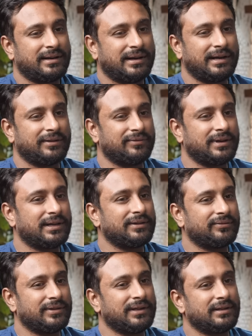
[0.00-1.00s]
I definitely
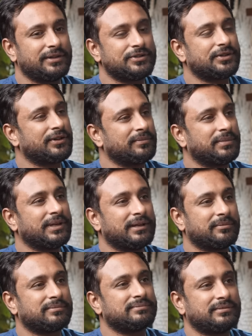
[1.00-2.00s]
feel it should have been
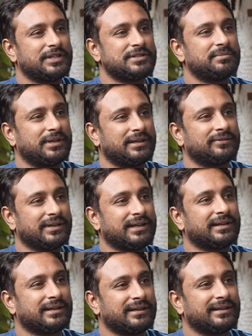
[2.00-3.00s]
a much better wicket.